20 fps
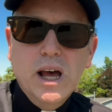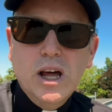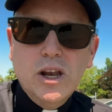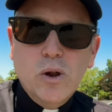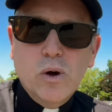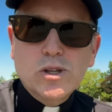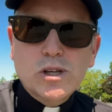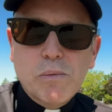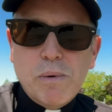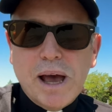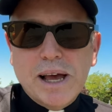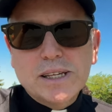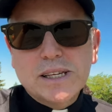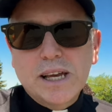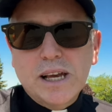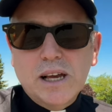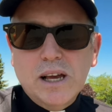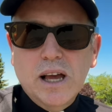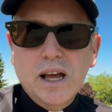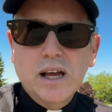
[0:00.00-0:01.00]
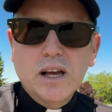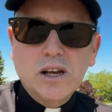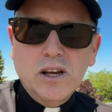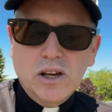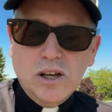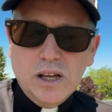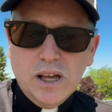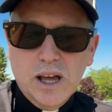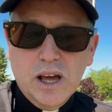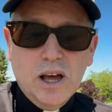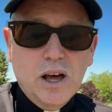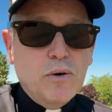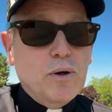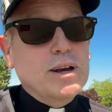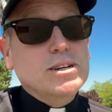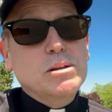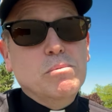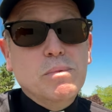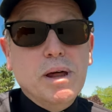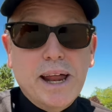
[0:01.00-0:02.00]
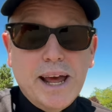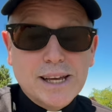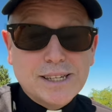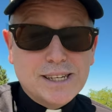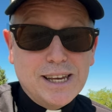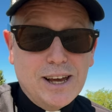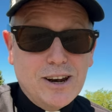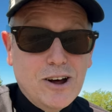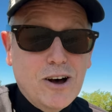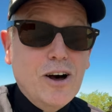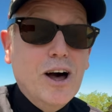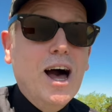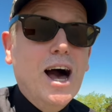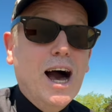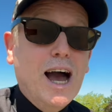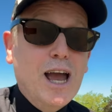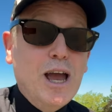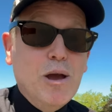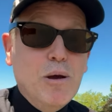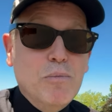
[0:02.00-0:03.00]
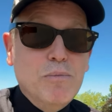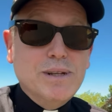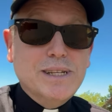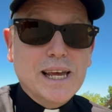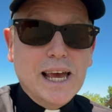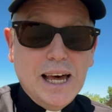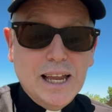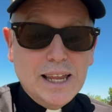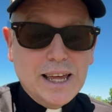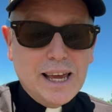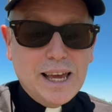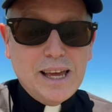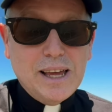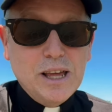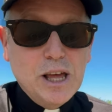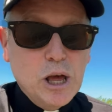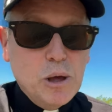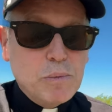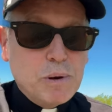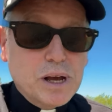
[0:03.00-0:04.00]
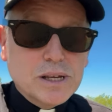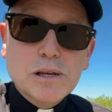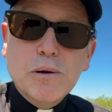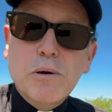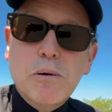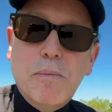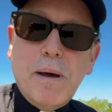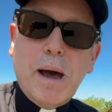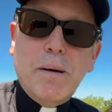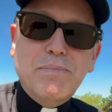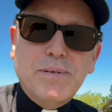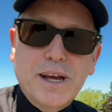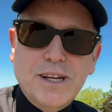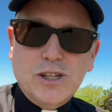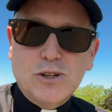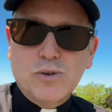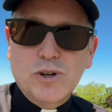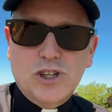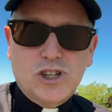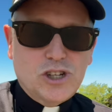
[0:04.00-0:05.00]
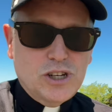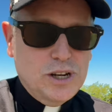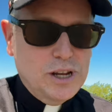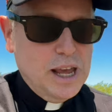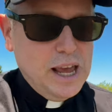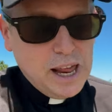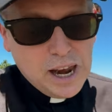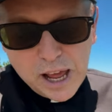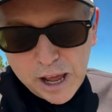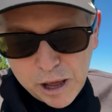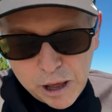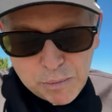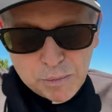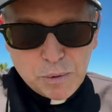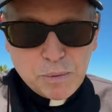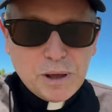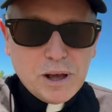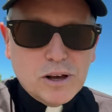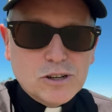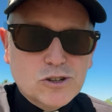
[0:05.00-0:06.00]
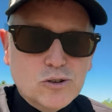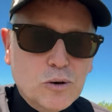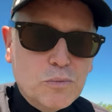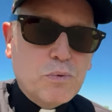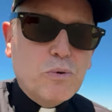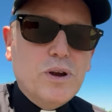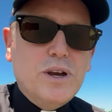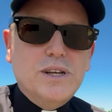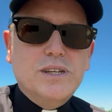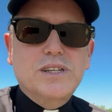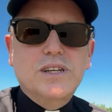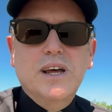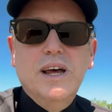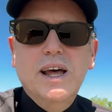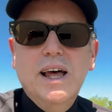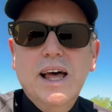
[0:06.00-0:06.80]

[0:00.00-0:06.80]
Notice I'm asking, I'm not asking at all. I am telling, because I'm a baptized Christian and I happen to be also a priest,